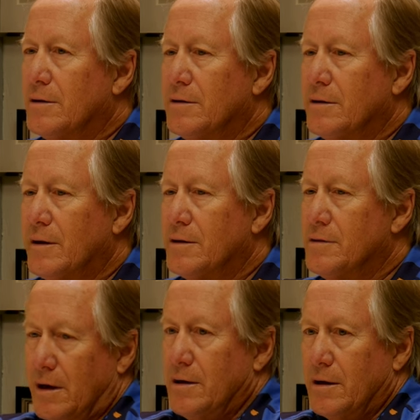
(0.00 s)
to, because you
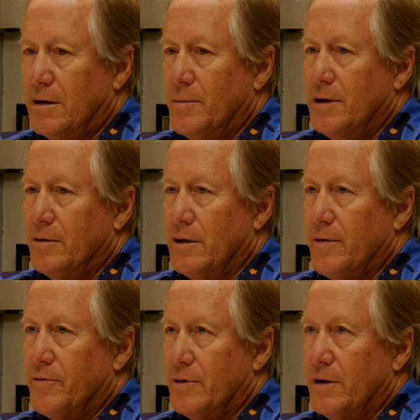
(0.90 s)
kind of, I mean, you only
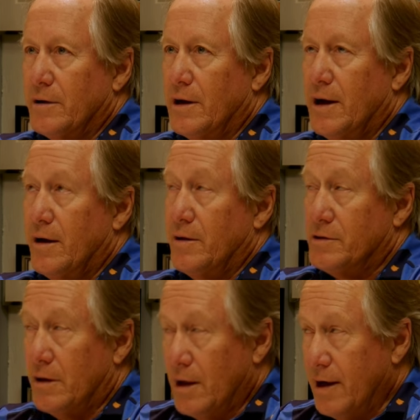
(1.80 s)
have three hundred cow.
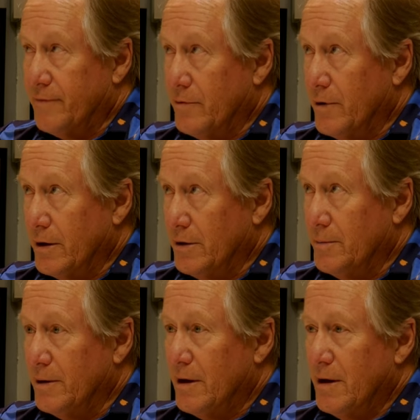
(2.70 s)
That's a lot for Wagyu,
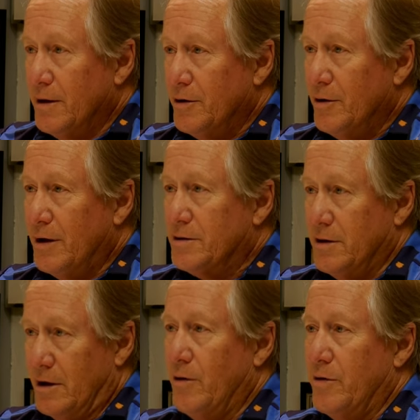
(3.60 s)
mm-hmm. but you get to
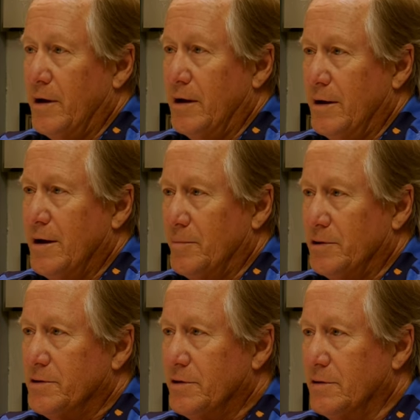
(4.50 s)
know the animal
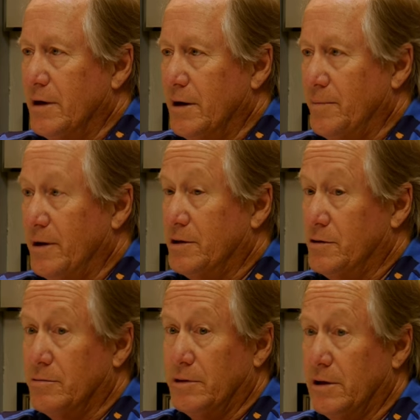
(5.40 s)
too, right? Yeah. I mean, because
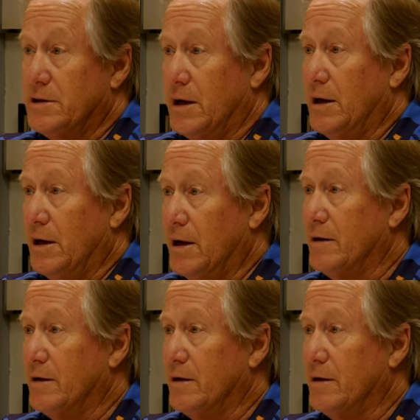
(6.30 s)
you're yeah. really taking care